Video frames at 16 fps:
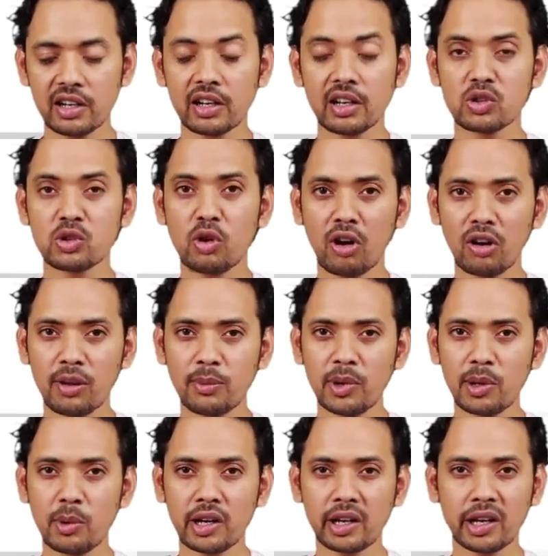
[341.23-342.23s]
So all of
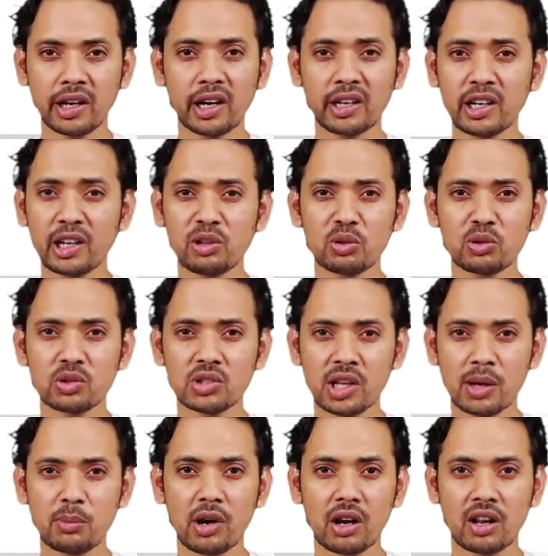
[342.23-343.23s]
them are connected to
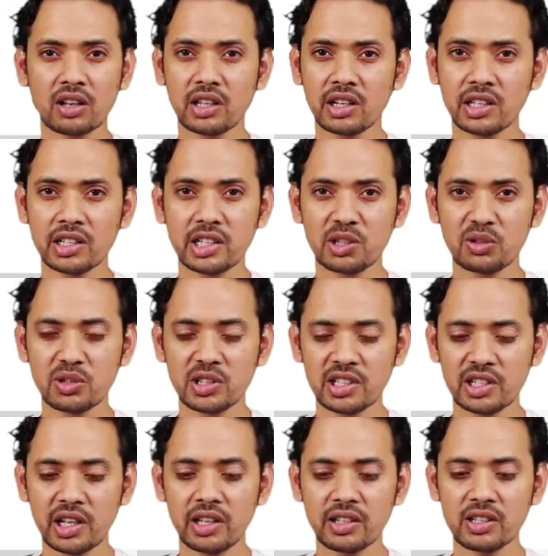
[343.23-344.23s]
some or other EC2
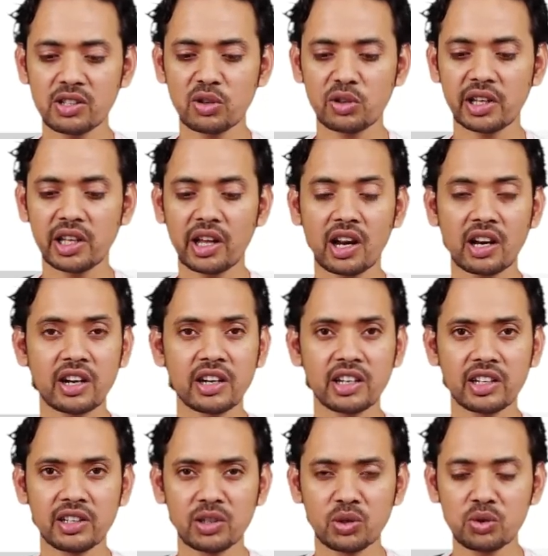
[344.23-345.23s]
instance, so they are already
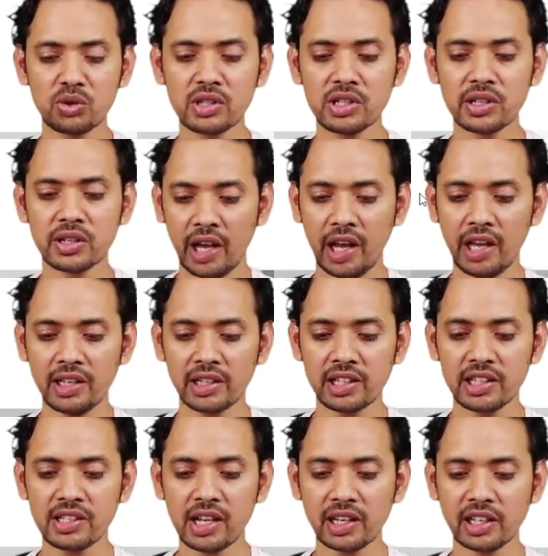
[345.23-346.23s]
in use. And
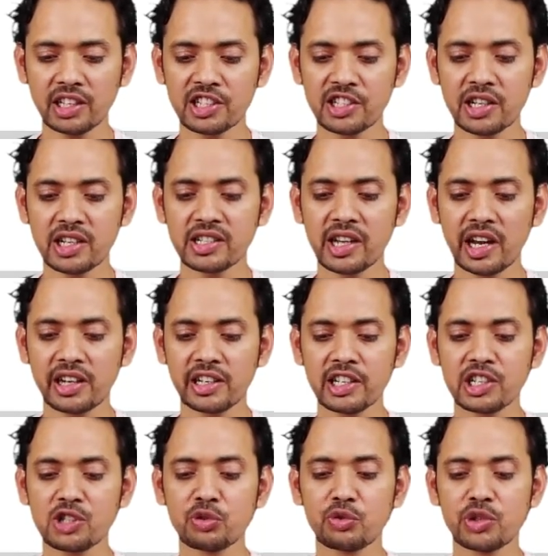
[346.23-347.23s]
these are the instance
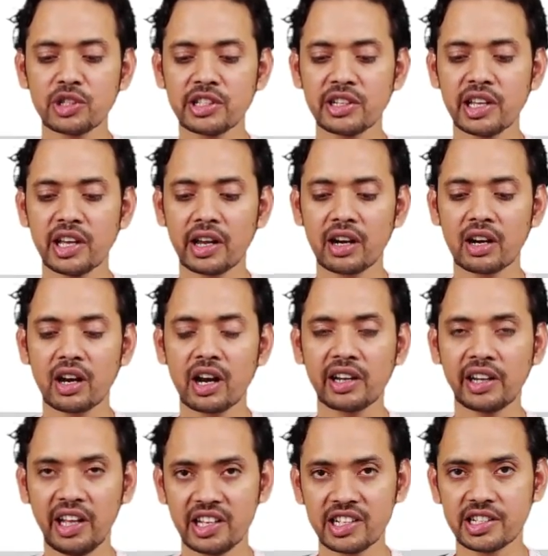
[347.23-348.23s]
IDs to which they are
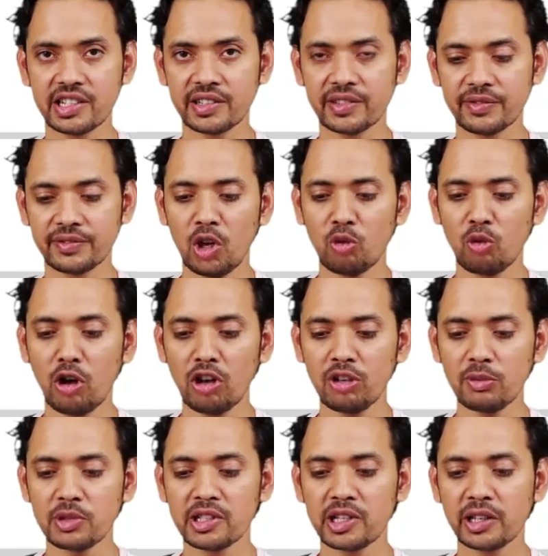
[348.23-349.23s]
attached.
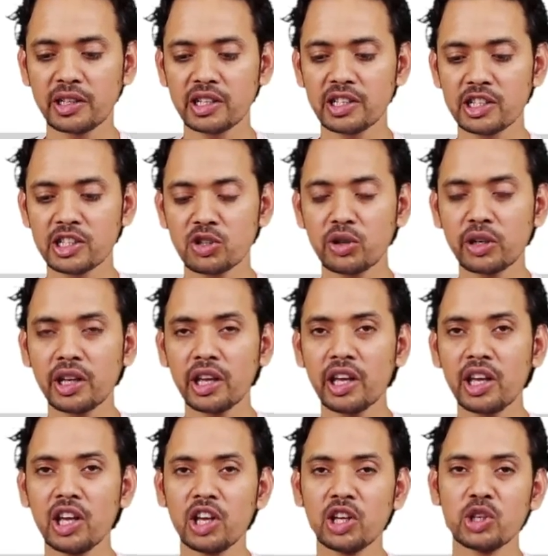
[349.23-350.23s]
Volume status is okay.